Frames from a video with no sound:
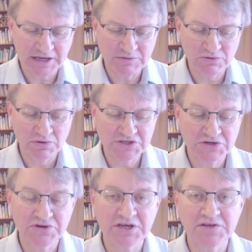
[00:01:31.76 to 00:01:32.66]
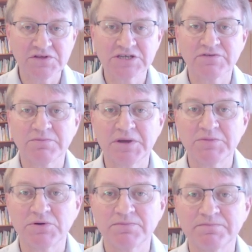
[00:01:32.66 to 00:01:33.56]
You're always going to get this from
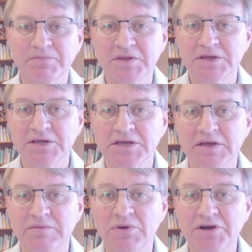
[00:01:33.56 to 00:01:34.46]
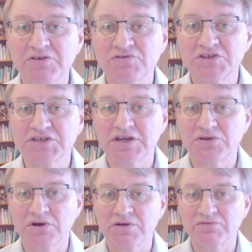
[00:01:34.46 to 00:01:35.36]
people. My interests are
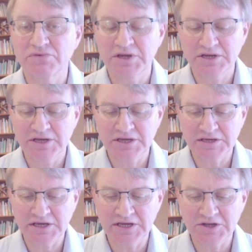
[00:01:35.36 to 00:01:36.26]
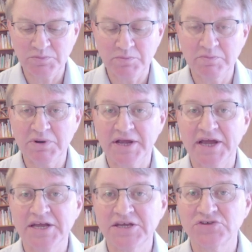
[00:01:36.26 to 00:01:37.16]
not really in
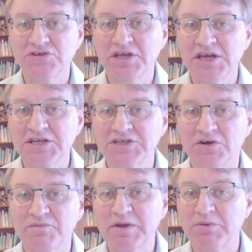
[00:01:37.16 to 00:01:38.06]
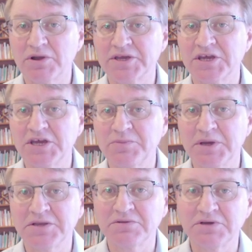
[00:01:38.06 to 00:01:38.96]
placating to needs of people like
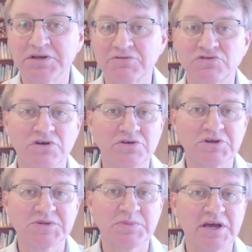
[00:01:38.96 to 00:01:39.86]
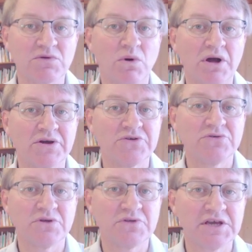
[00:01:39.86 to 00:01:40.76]
Kingpin, you know, trying to explain why I do
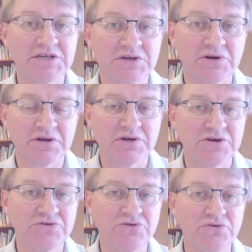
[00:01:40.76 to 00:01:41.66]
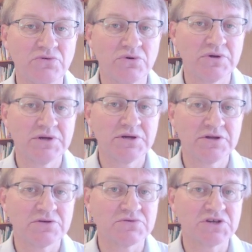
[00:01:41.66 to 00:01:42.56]
the things I do or
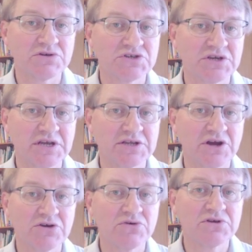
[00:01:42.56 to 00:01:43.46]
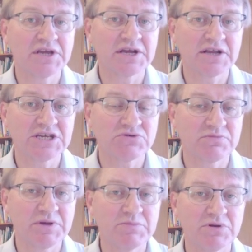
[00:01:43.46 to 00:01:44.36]
the results I get. I couldn't care less
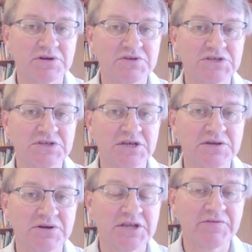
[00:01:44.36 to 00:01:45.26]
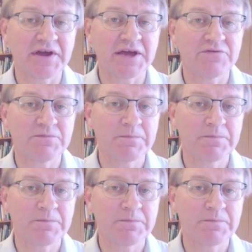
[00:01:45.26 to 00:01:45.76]
what people like this think. I never have.